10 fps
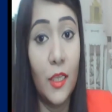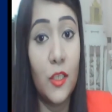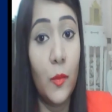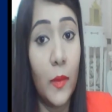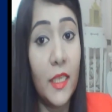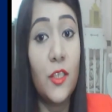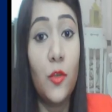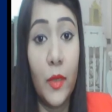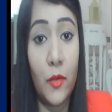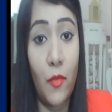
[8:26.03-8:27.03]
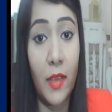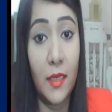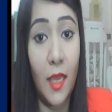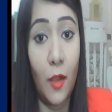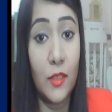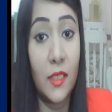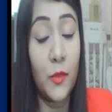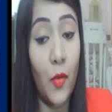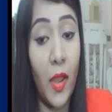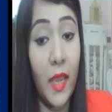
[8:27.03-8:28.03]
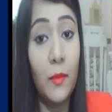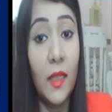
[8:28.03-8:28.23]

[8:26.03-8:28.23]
So please do it right now. Subscribe,